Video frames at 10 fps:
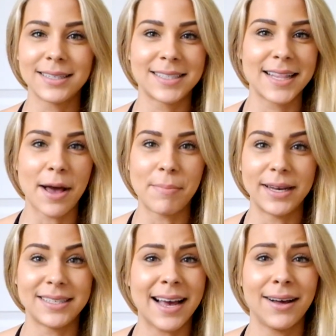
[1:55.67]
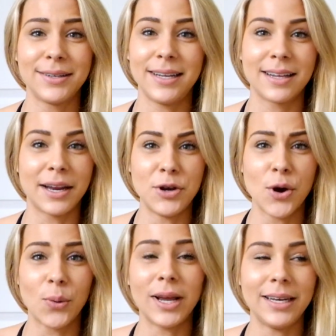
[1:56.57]
into that mentality that I
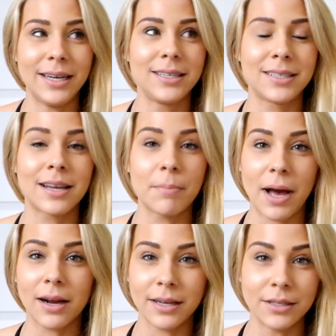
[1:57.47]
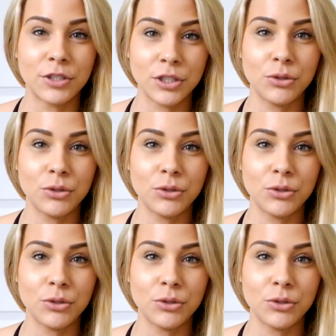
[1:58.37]
know I needed to get back into,